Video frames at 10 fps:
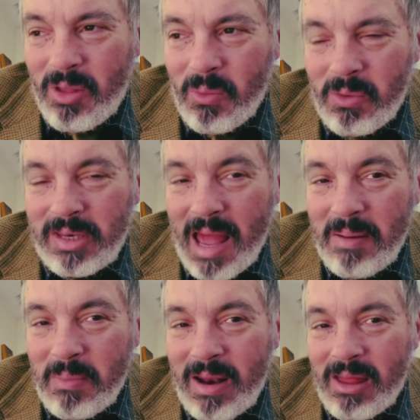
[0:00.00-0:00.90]
so we're 10
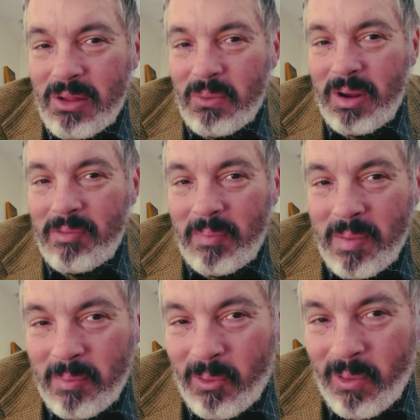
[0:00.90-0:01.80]
minutes away from the
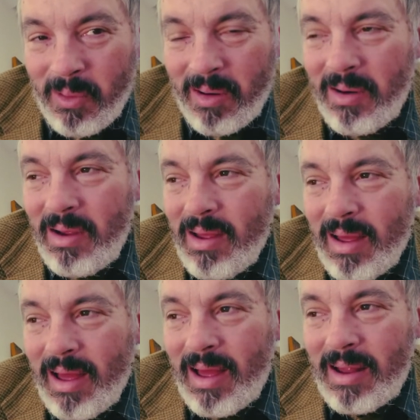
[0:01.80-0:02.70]
border,
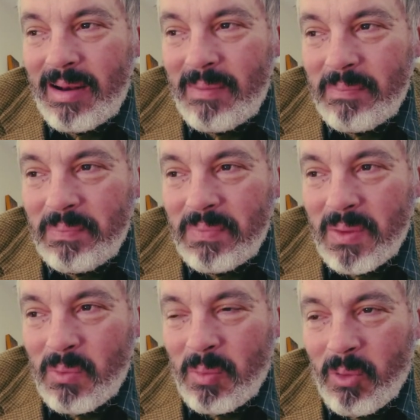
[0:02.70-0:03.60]
and
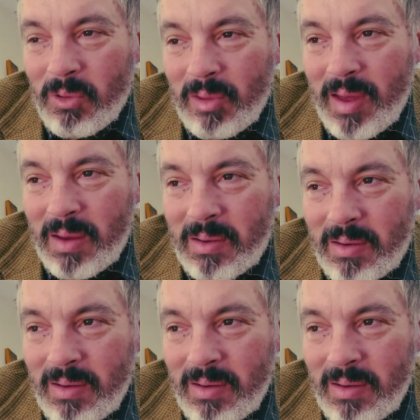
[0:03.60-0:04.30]
we're both like,